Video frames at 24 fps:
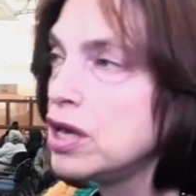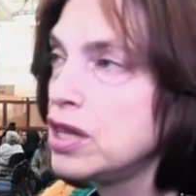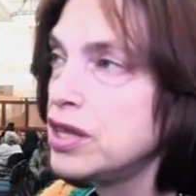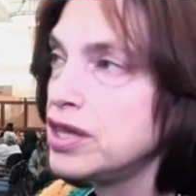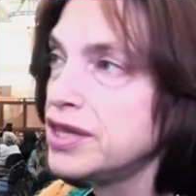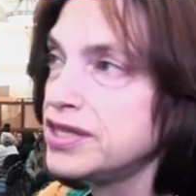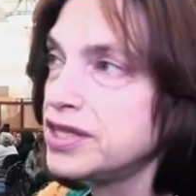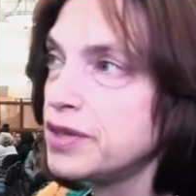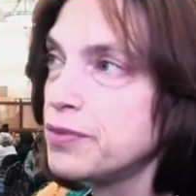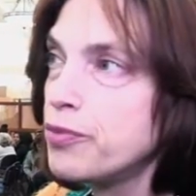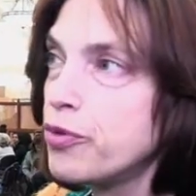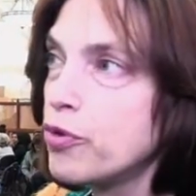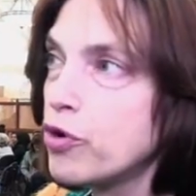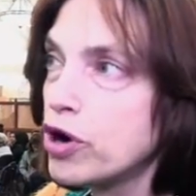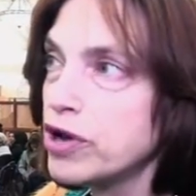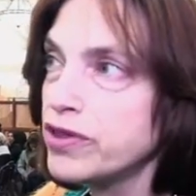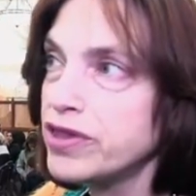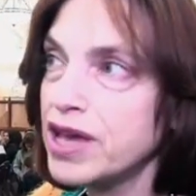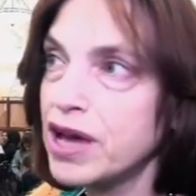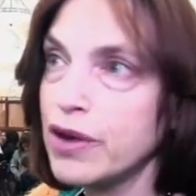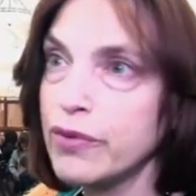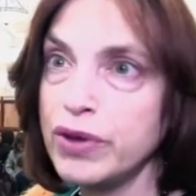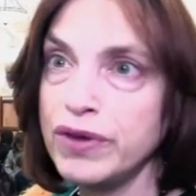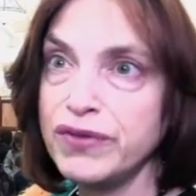The support
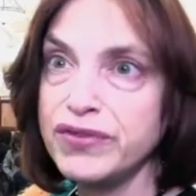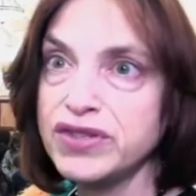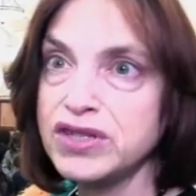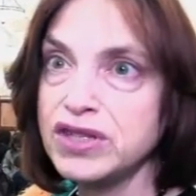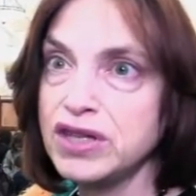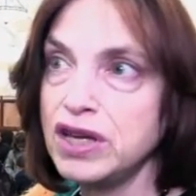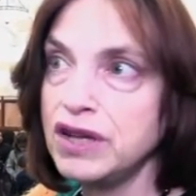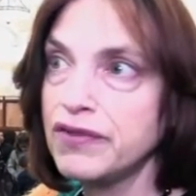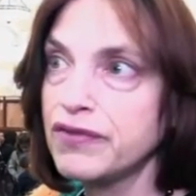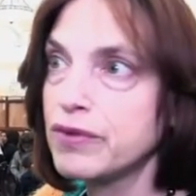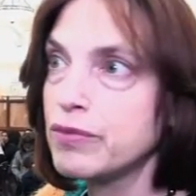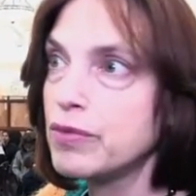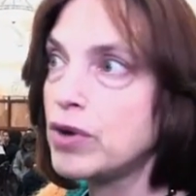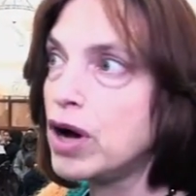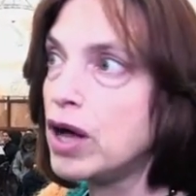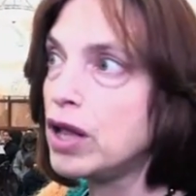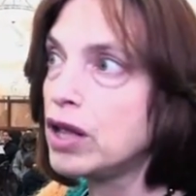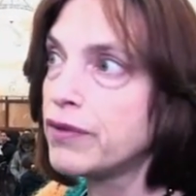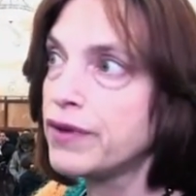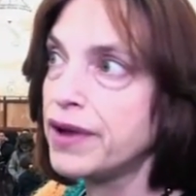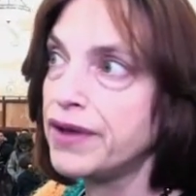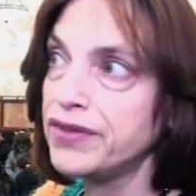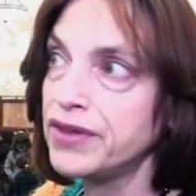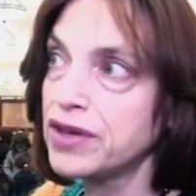that we've seen from
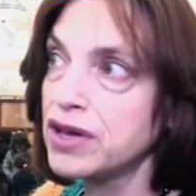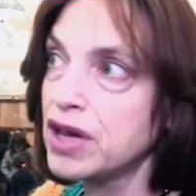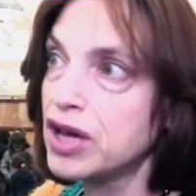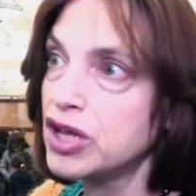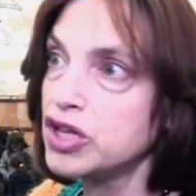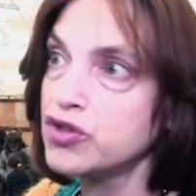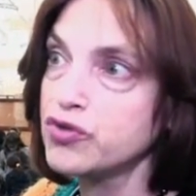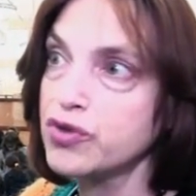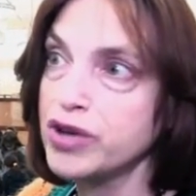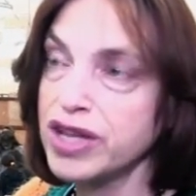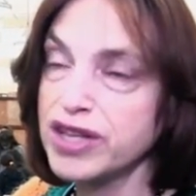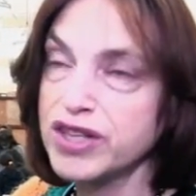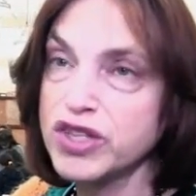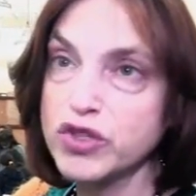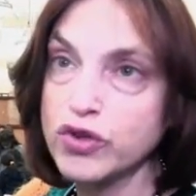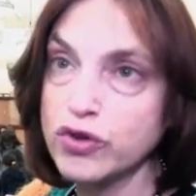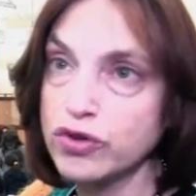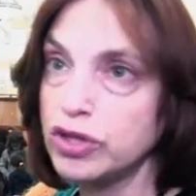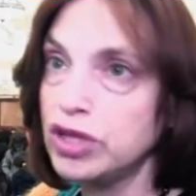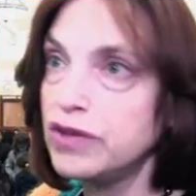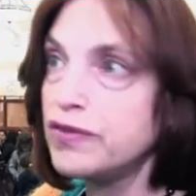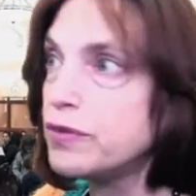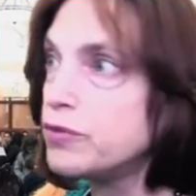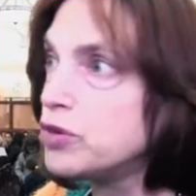all around the country and
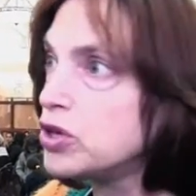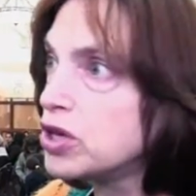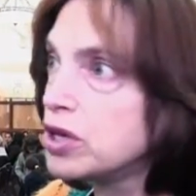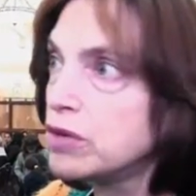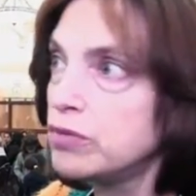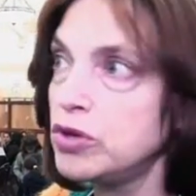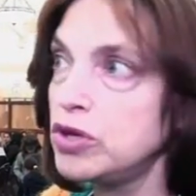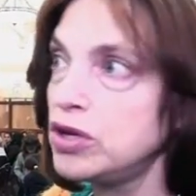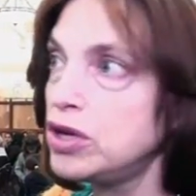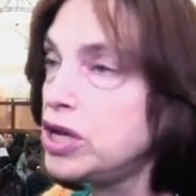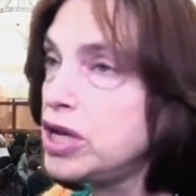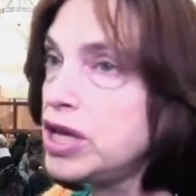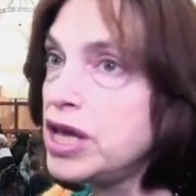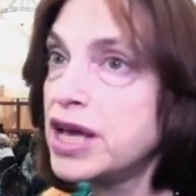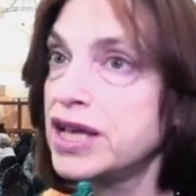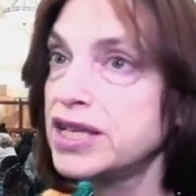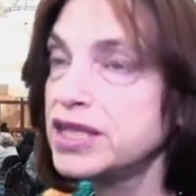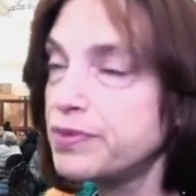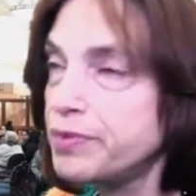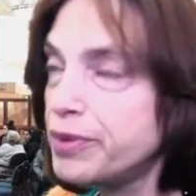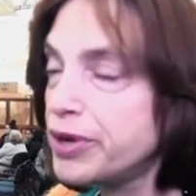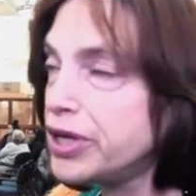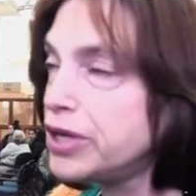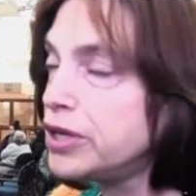certainly from the community
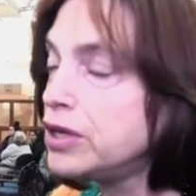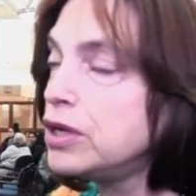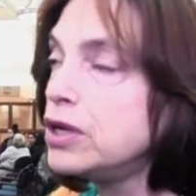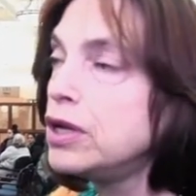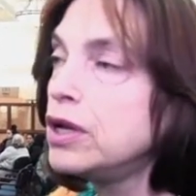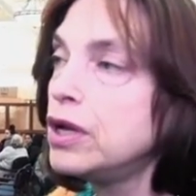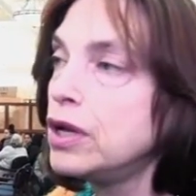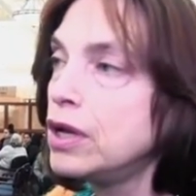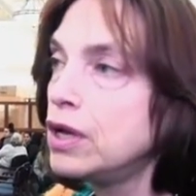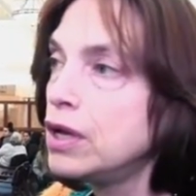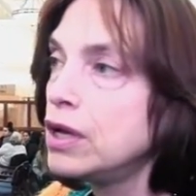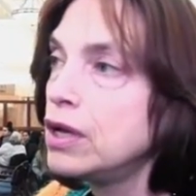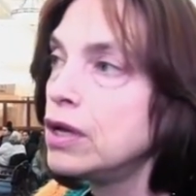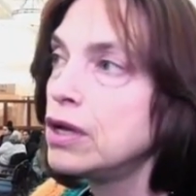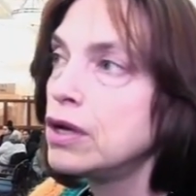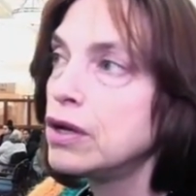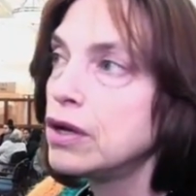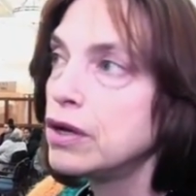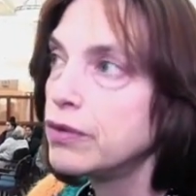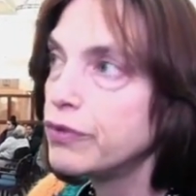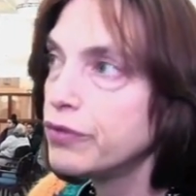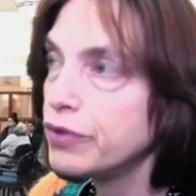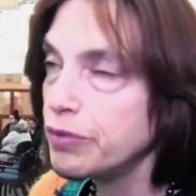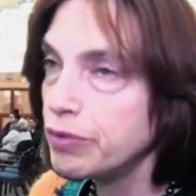has been
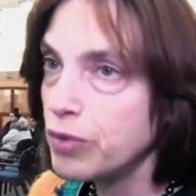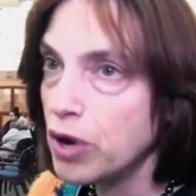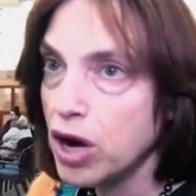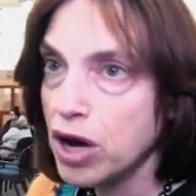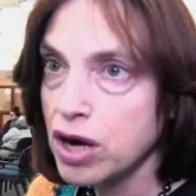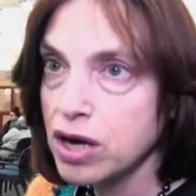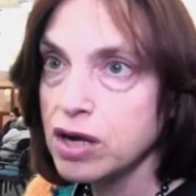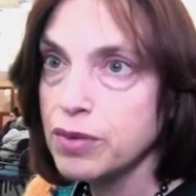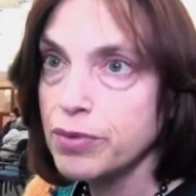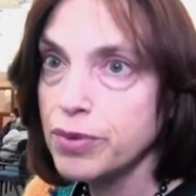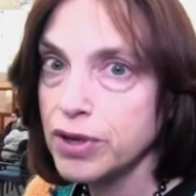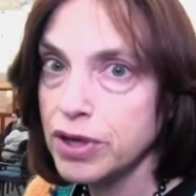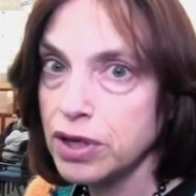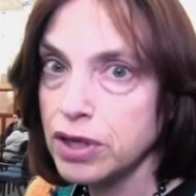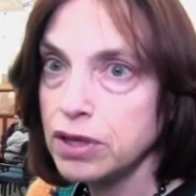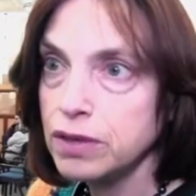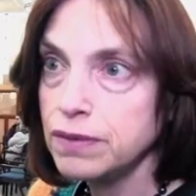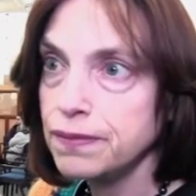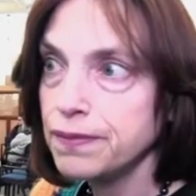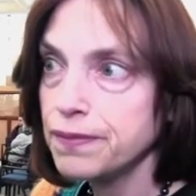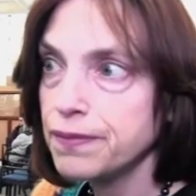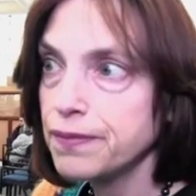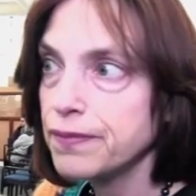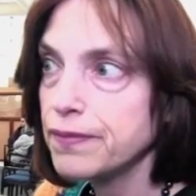remarkable
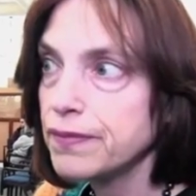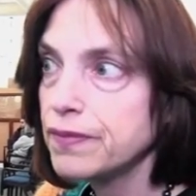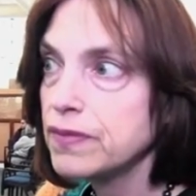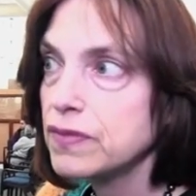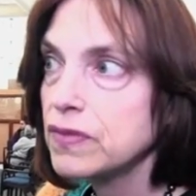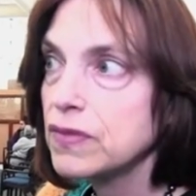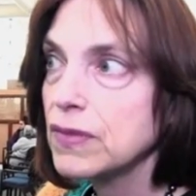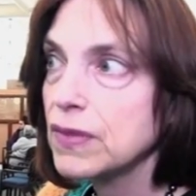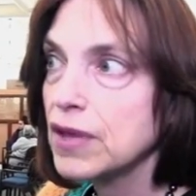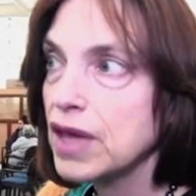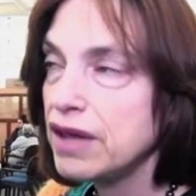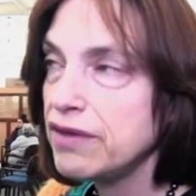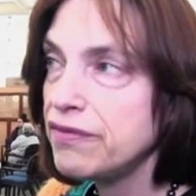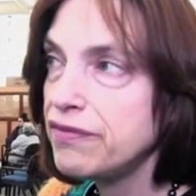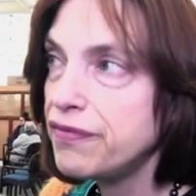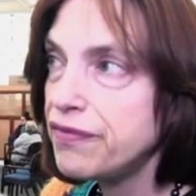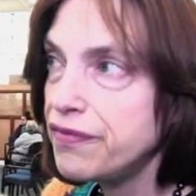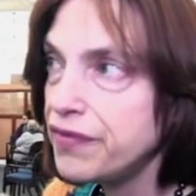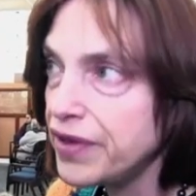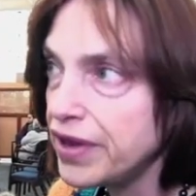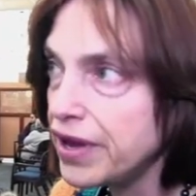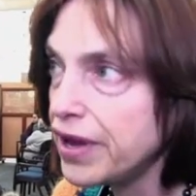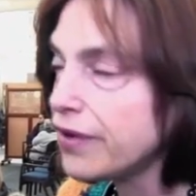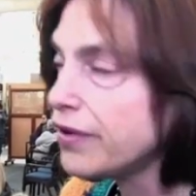and
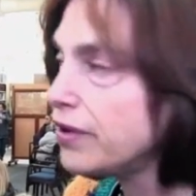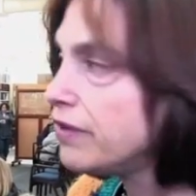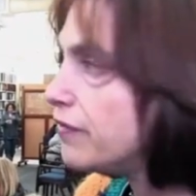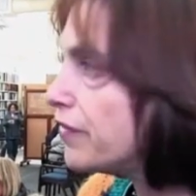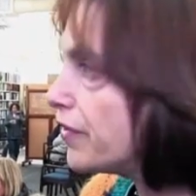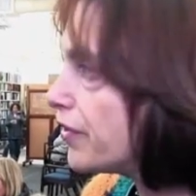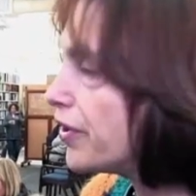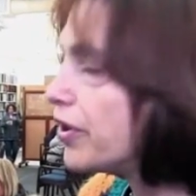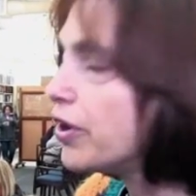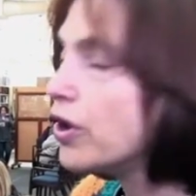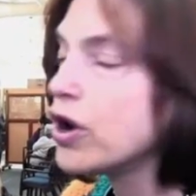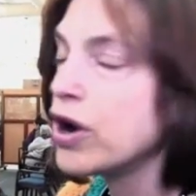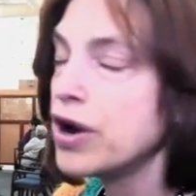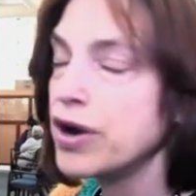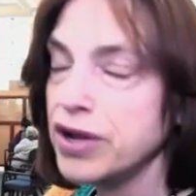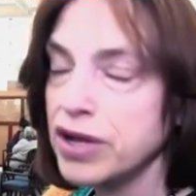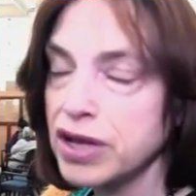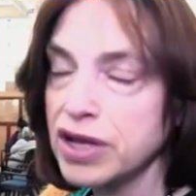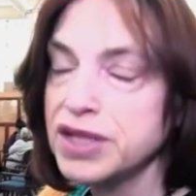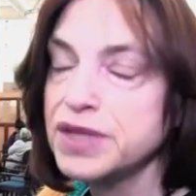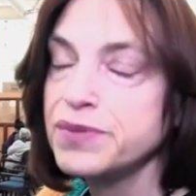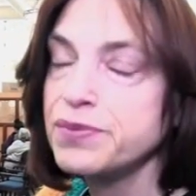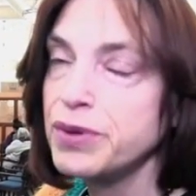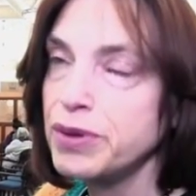very, very heartening.
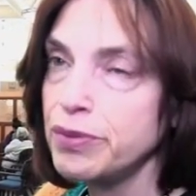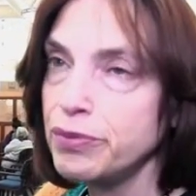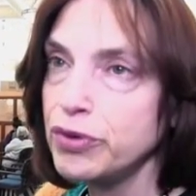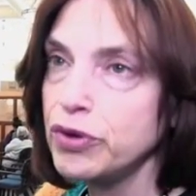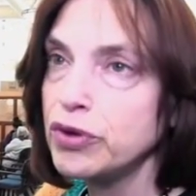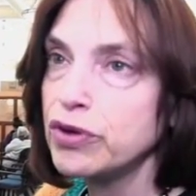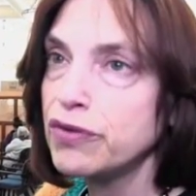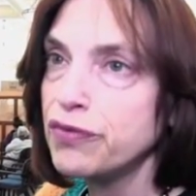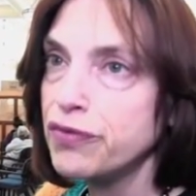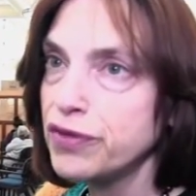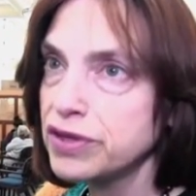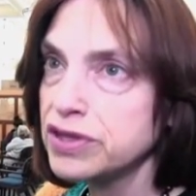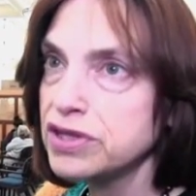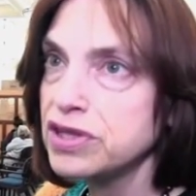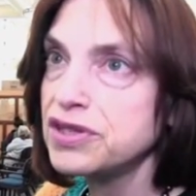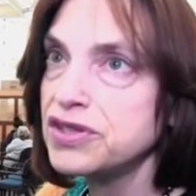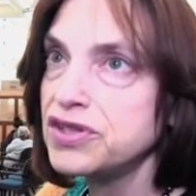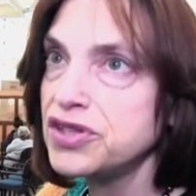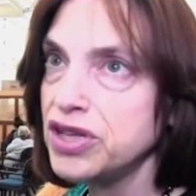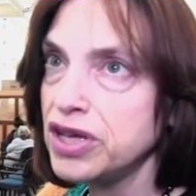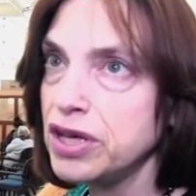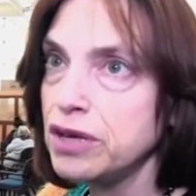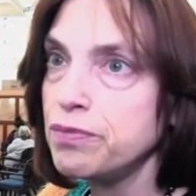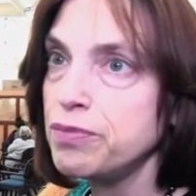It's been beautiful to
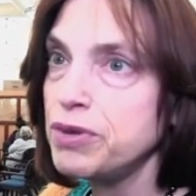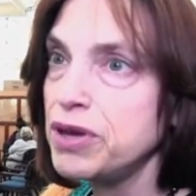see.